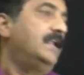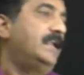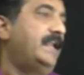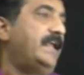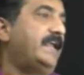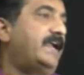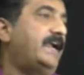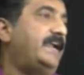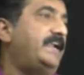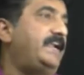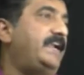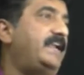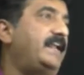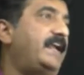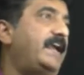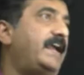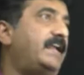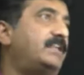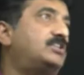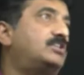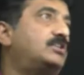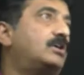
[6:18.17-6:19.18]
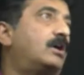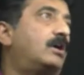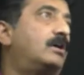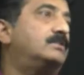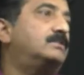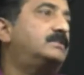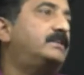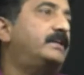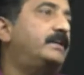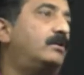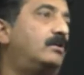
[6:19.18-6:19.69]
Like I did H on
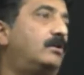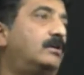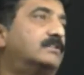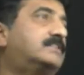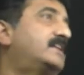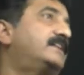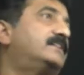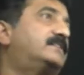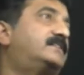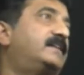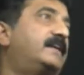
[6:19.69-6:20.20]
0, sorry,